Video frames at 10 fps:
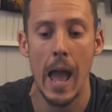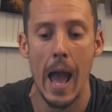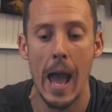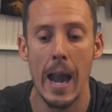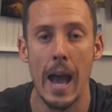
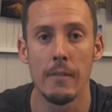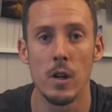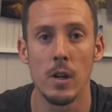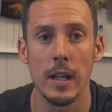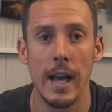and have a
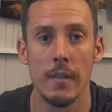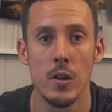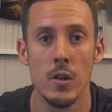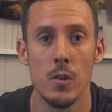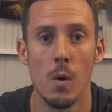look at the
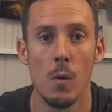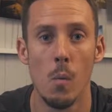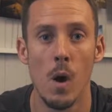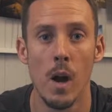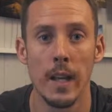new one
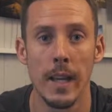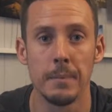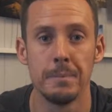working.